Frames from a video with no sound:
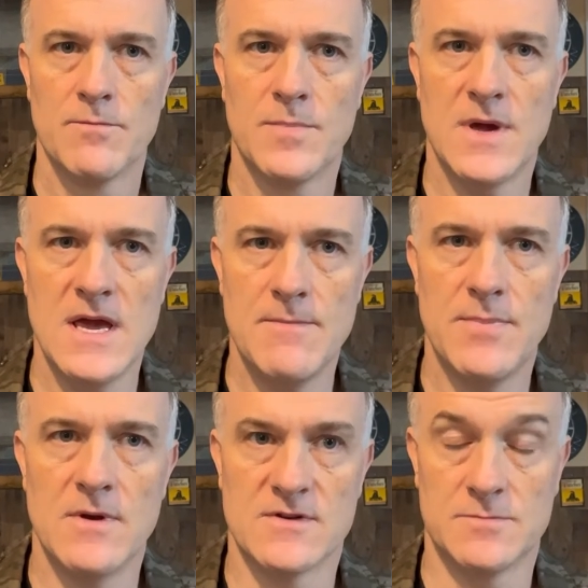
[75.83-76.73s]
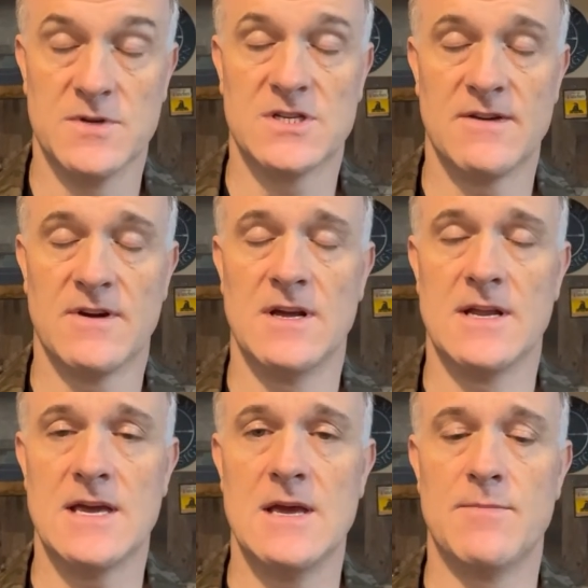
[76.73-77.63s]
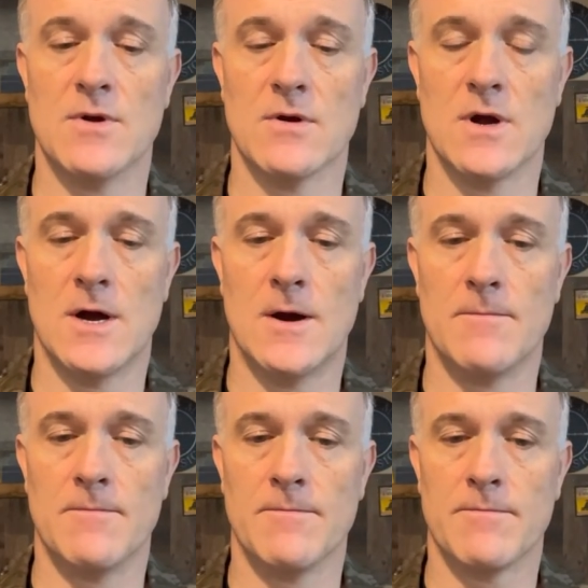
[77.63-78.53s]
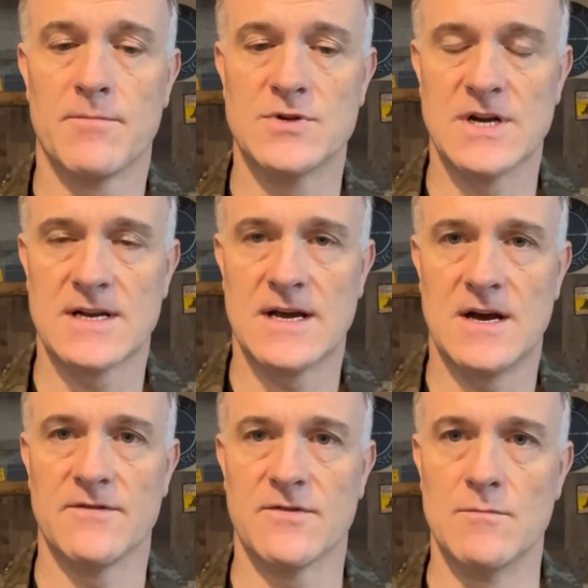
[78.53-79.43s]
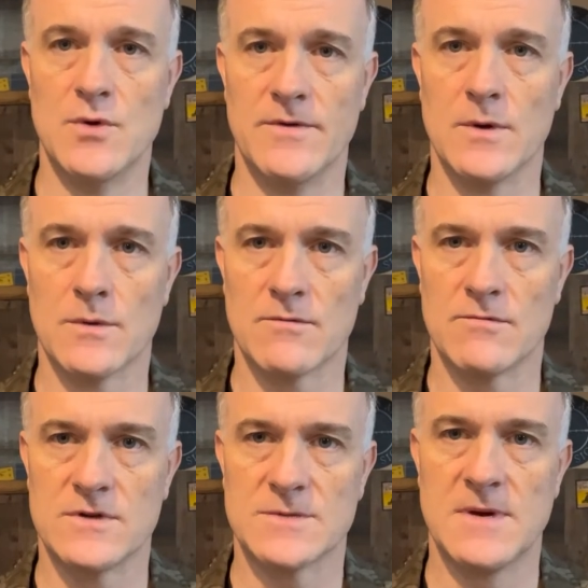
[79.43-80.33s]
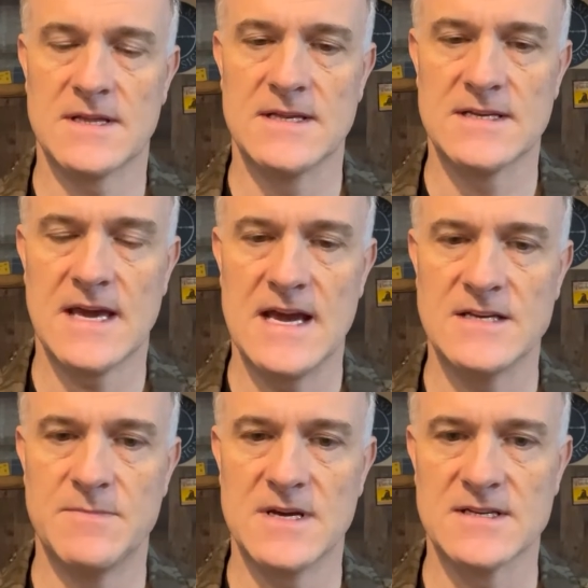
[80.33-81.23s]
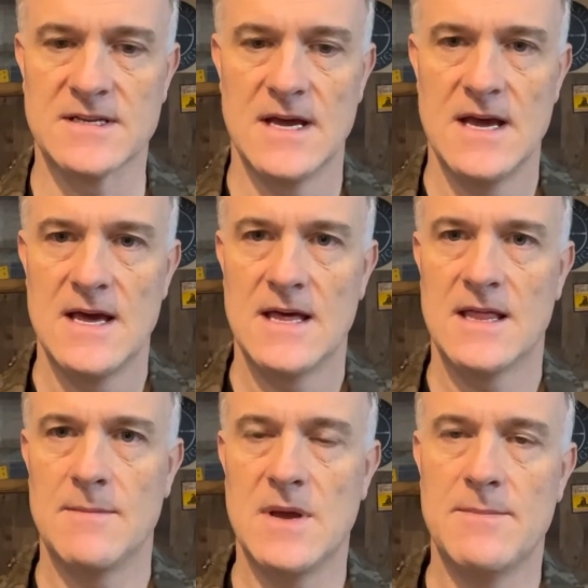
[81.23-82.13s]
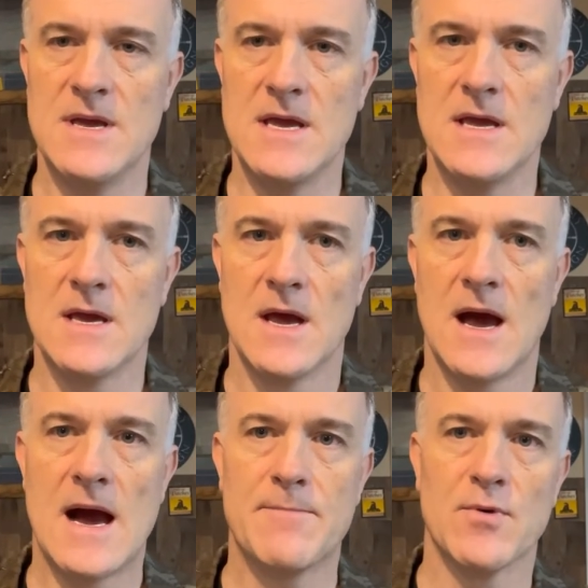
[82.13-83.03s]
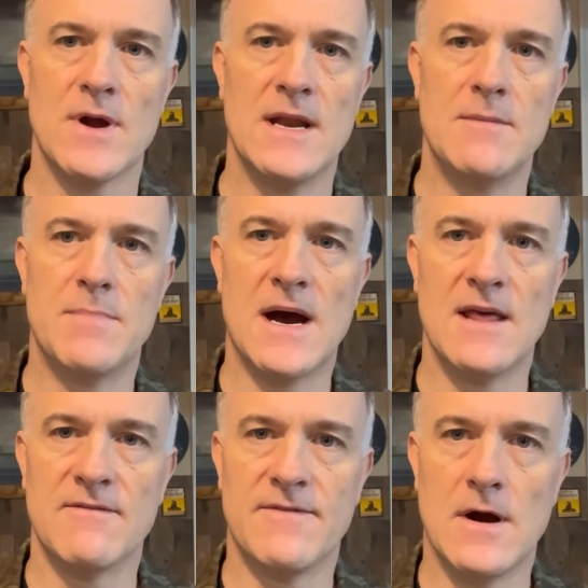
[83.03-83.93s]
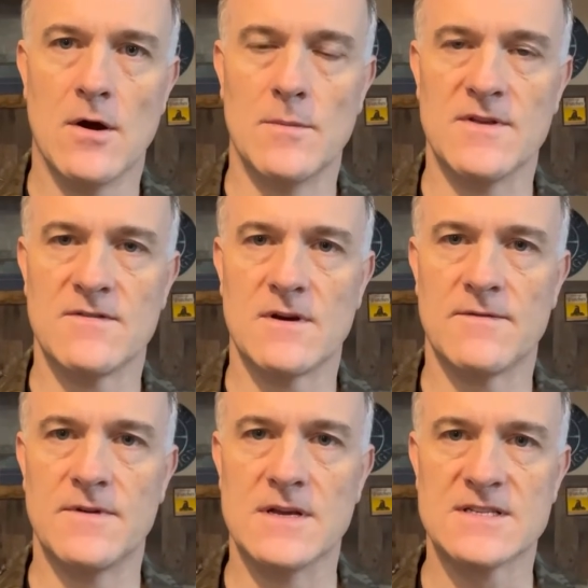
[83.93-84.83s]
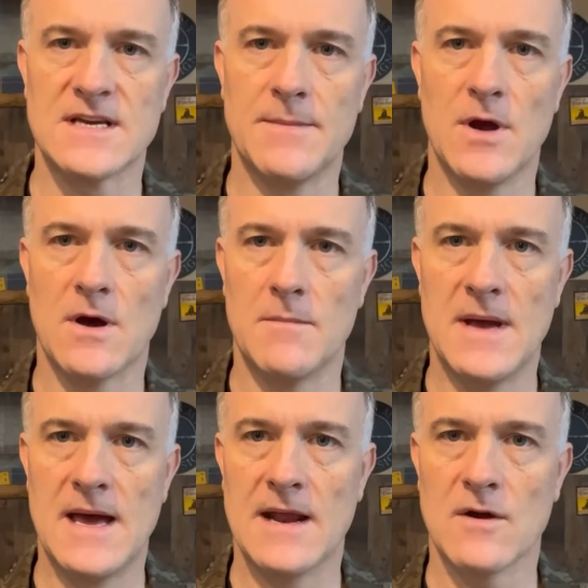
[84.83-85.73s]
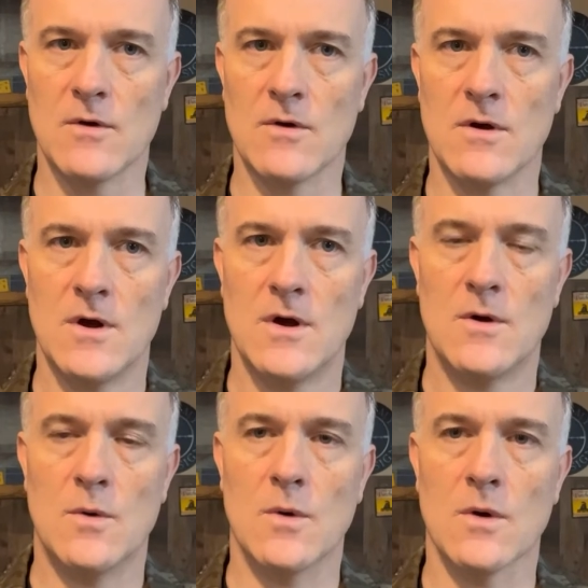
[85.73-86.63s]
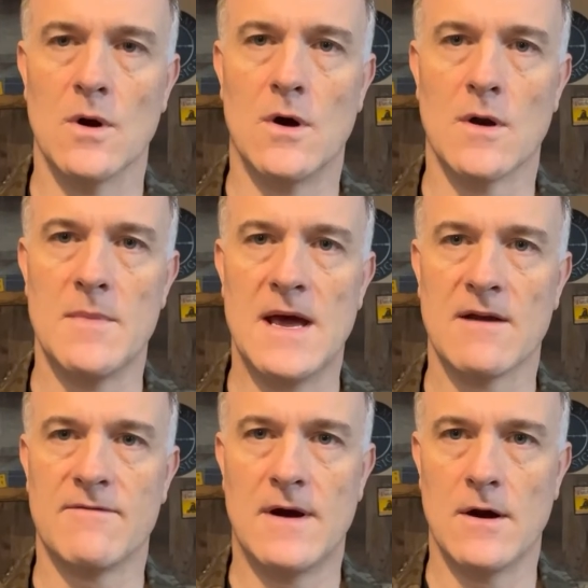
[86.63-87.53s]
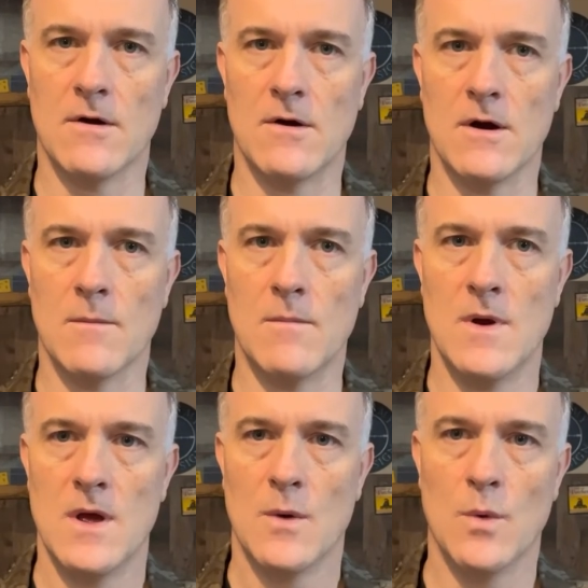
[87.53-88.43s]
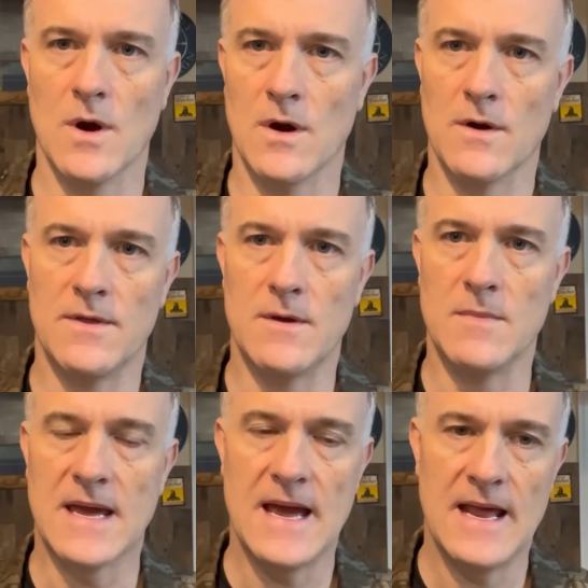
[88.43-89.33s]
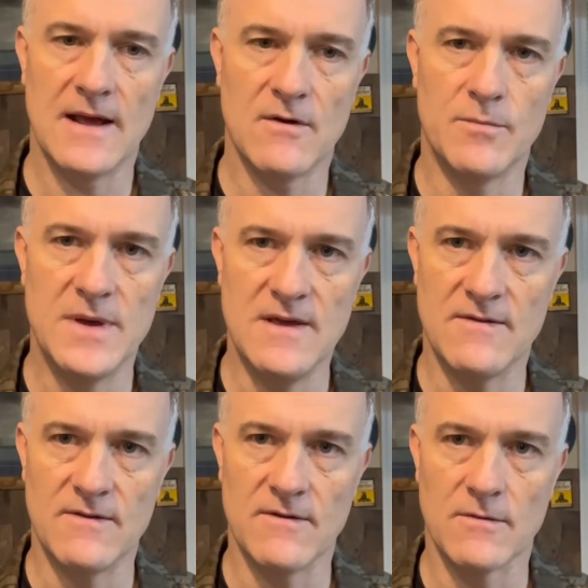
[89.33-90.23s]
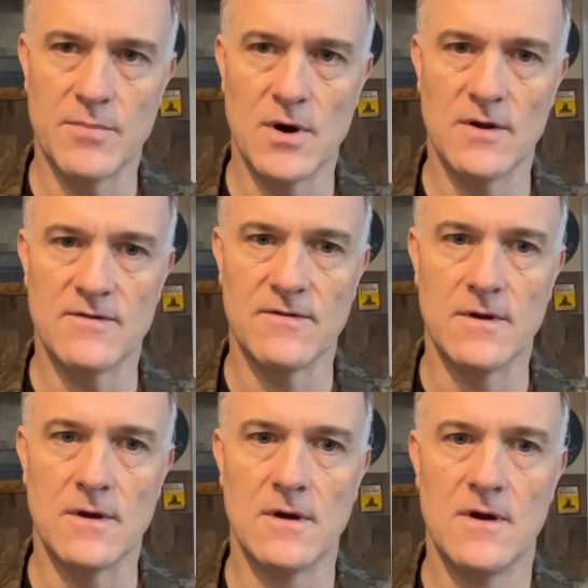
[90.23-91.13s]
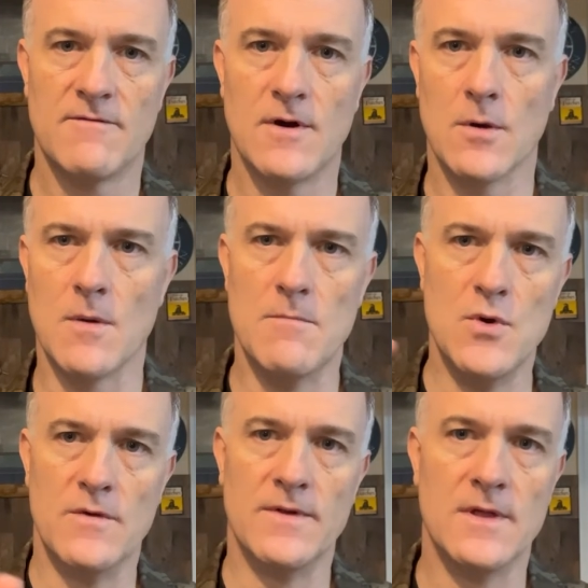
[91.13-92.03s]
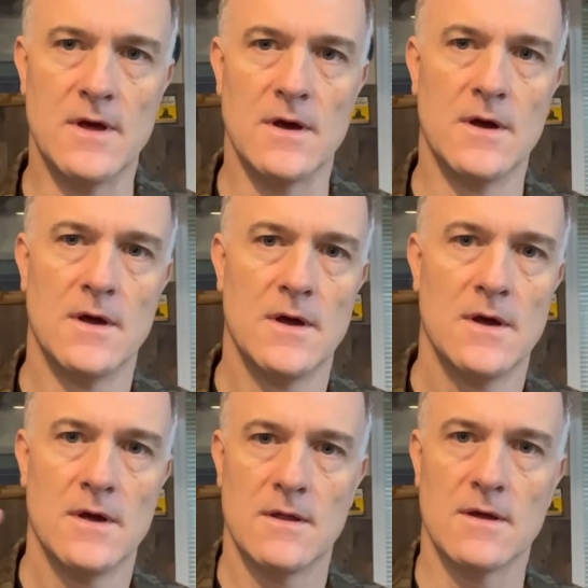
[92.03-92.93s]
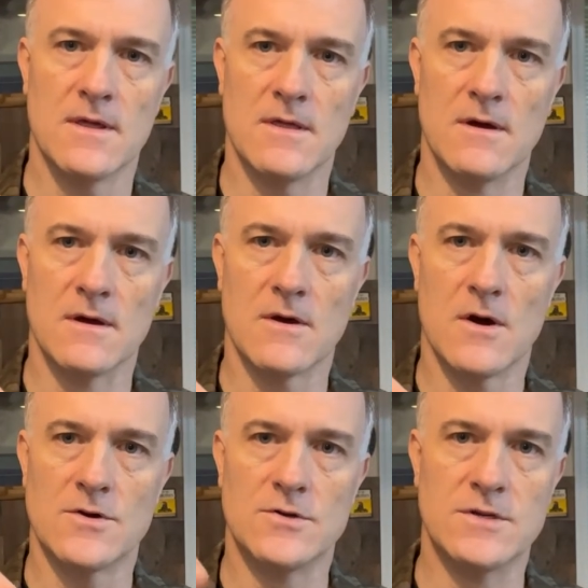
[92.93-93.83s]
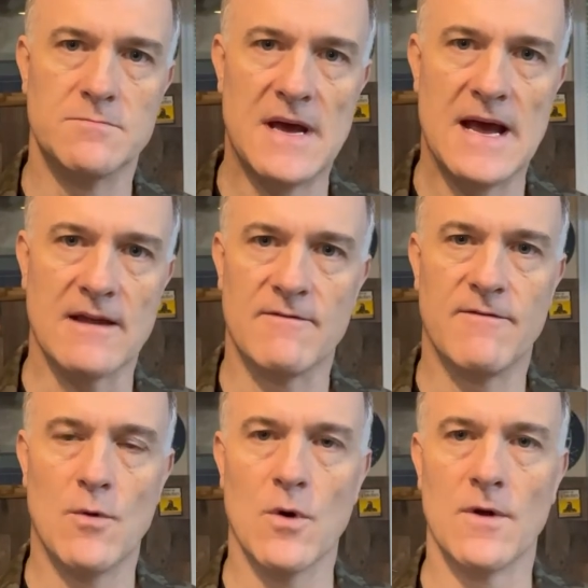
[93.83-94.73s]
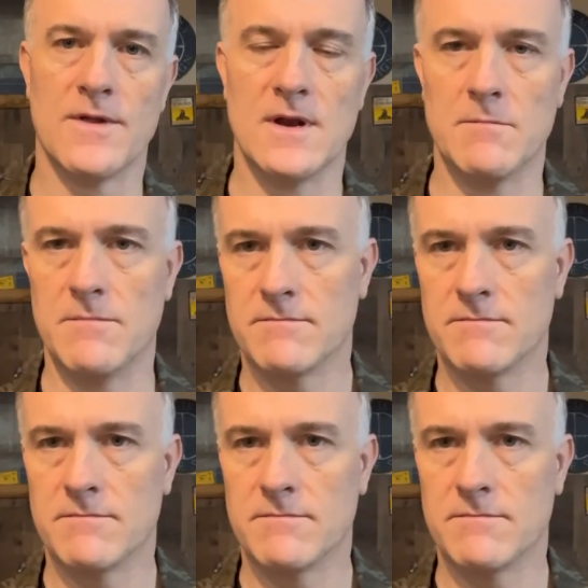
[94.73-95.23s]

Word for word: keep specifically to keep your um, projectiles from moving with respect to this case because they may be operated by the firearm itself in a semi-automatic or or automatic firearm where the mechanical pieces or parts of the firearm moving the, the, the cartridges back and forth and they're